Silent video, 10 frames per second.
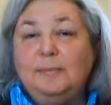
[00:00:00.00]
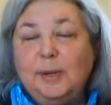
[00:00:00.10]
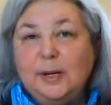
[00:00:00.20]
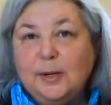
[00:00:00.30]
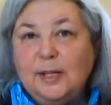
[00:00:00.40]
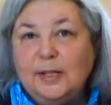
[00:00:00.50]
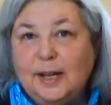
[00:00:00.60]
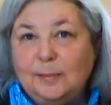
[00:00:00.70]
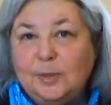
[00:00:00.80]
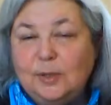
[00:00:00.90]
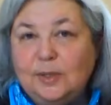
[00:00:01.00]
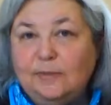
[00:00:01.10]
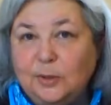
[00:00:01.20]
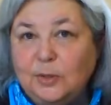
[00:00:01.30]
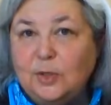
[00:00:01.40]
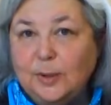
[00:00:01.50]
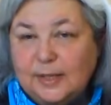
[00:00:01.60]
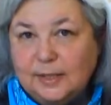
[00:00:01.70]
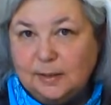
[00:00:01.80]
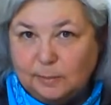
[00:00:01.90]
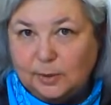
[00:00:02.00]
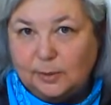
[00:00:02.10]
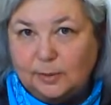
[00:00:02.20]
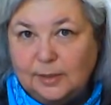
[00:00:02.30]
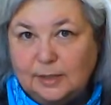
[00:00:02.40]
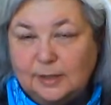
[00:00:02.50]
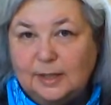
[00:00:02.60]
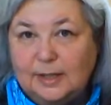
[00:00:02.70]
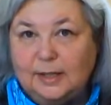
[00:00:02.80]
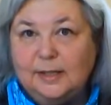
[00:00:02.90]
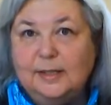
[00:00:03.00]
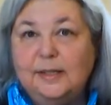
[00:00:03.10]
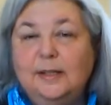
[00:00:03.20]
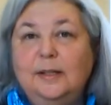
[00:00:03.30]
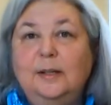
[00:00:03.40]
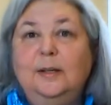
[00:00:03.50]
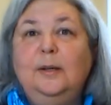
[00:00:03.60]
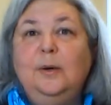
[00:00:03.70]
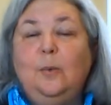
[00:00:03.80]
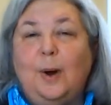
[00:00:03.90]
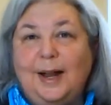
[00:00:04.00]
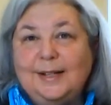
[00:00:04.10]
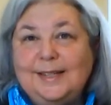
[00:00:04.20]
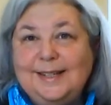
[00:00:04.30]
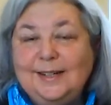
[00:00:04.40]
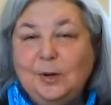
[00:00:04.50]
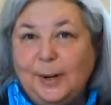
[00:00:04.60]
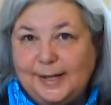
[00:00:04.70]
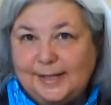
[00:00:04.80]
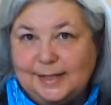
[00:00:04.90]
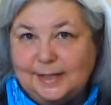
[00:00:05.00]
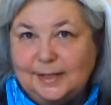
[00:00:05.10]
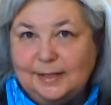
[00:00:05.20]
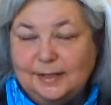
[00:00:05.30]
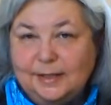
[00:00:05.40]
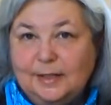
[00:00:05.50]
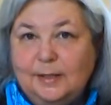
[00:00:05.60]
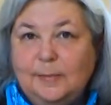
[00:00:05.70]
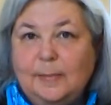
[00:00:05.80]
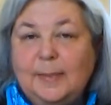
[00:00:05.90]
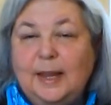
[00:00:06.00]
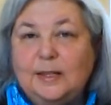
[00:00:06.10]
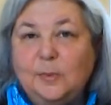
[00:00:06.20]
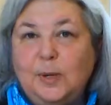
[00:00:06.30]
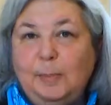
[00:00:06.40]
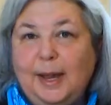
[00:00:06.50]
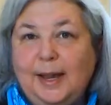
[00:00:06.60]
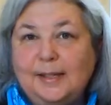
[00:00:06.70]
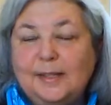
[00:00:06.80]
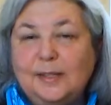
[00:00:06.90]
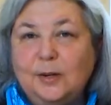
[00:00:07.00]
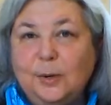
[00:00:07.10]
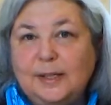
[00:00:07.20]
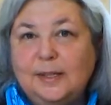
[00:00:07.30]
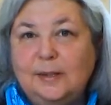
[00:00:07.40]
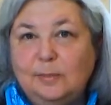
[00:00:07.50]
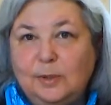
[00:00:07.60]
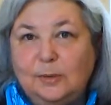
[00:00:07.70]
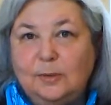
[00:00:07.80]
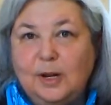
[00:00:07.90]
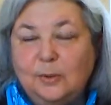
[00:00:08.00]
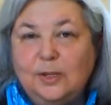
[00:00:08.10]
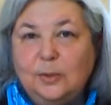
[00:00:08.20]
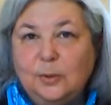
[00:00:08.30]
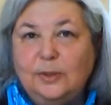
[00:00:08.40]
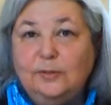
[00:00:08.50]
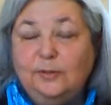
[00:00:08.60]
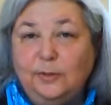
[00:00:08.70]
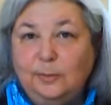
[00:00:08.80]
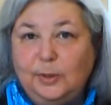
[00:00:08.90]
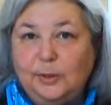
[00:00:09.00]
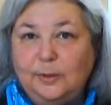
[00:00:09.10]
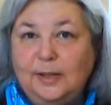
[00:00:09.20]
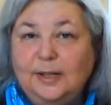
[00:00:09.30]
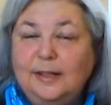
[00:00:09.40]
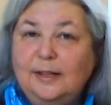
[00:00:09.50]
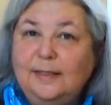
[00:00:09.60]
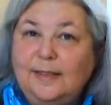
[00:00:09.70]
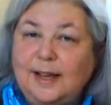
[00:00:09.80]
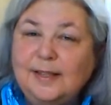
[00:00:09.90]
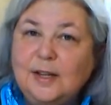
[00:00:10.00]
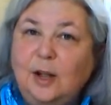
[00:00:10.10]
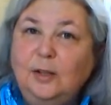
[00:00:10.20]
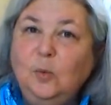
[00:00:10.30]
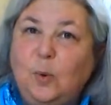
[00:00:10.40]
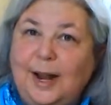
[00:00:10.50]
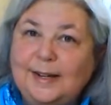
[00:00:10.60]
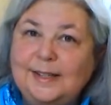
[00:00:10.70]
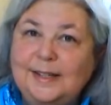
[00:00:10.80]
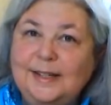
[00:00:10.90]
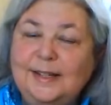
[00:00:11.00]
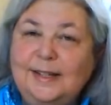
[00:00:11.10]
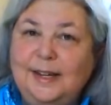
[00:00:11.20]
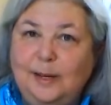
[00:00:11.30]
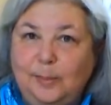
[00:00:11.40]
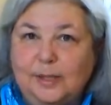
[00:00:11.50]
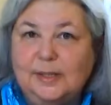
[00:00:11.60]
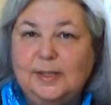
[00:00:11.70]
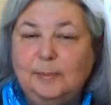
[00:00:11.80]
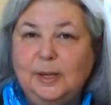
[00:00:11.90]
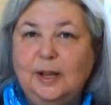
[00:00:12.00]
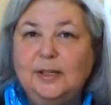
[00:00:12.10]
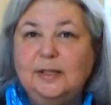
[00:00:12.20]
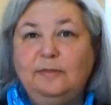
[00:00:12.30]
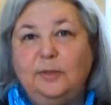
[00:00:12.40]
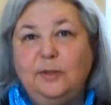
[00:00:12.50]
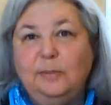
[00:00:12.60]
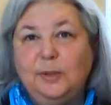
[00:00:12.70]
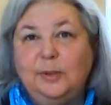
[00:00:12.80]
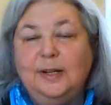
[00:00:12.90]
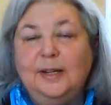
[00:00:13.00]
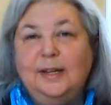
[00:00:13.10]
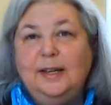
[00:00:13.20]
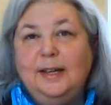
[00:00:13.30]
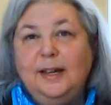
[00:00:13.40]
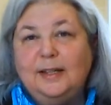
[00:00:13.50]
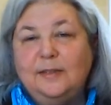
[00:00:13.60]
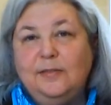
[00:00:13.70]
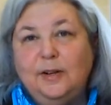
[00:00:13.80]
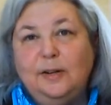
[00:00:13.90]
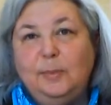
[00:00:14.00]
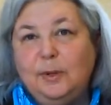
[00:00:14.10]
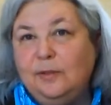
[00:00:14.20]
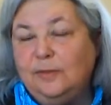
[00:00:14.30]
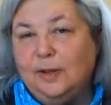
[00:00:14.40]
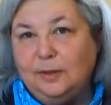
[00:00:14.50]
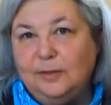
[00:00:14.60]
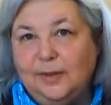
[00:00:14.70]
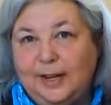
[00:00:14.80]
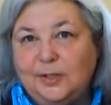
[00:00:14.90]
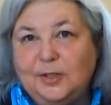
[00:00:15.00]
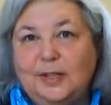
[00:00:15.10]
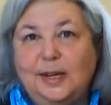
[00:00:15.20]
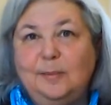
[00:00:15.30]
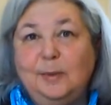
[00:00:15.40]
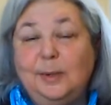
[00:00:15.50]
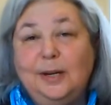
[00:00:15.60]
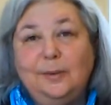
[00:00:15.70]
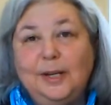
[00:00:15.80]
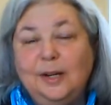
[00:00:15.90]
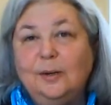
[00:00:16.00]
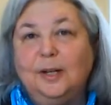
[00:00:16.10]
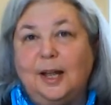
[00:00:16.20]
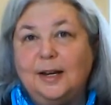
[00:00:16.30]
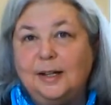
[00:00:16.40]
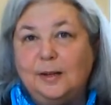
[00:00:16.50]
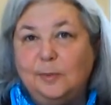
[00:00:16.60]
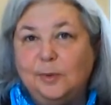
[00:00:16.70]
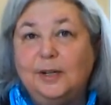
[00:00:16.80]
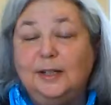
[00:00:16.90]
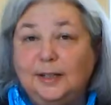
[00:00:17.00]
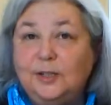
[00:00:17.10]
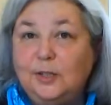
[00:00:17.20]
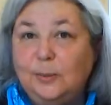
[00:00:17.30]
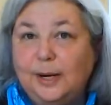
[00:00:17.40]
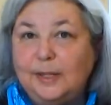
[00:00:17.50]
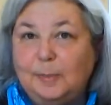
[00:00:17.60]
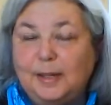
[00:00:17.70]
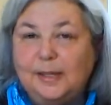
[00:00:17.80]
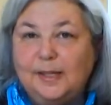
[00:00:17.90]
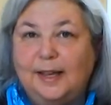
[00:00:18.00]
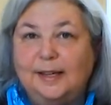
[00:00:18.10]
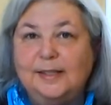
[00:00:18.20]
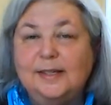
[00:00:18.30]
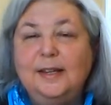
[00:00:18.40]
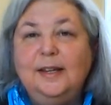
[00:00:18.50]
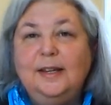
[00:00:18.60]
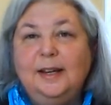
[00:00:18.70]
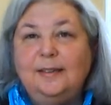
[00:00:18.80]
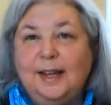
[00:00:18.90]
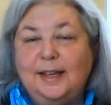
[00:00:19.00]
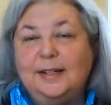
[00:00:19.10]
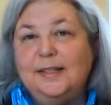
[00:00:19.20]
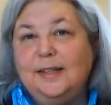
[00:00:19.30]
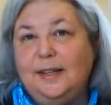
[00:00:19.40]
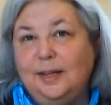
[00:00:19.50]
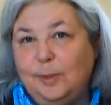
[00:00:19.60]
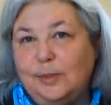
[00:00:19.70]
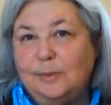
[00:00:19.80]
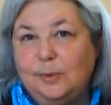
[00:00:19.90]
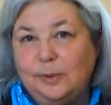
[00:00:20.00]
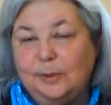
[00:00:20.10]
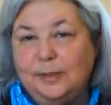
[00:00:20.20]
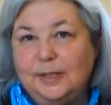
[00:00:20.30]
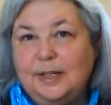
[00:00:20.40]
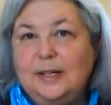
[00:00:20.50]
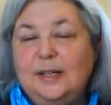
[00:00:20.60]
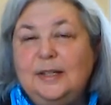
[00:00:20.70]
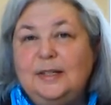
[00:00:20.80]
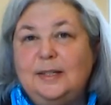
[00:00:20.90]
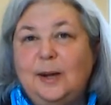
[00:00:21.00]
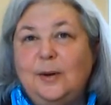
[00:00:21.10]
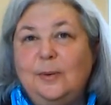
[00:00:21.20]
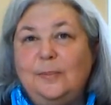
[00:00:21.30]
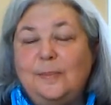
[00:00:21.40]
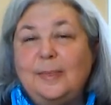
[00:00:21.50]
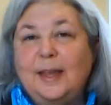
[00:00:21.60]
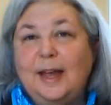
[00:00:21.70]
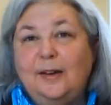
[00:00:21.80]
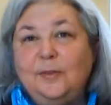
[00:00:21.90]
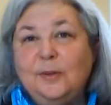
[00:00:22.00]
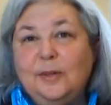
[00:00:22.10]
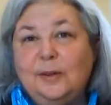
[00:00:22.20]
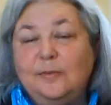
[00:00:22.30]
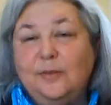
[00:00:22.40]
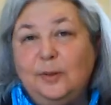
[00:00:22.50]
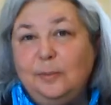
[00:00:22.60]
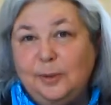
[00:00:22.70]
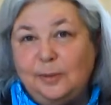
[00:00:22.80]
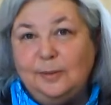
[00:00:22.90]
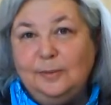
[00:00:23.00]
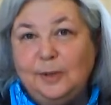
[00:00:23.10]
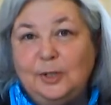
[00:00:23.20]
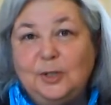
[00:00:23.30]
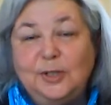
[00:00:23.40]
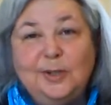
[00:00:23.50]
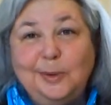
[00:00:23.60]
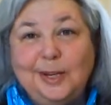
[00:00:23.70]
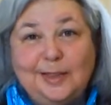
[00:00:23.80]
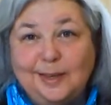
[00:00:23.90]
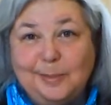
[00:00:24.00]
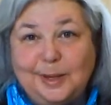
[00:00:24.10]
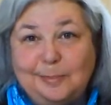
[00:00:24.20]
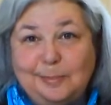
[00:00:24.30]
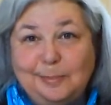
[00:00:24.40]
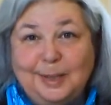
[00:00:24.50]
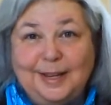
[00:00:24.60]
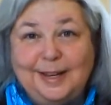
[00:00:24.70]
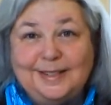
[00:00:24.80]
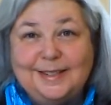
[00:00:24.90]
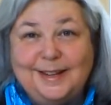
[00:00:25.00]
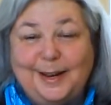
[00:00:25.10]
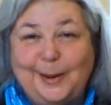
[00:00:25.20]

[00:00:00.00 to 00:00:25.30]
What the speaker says: period up to the first crescent moon is waxing crescent. As we pass the crescent moon going toward the full moon, that's called waxing gibbous, because the full moon has a very beautiful old-fashioned name that we don't hear a lot anymore unless you raise by the signs, and that is the gibbous moon. So after the full moon, where you shouldn't do anything but plant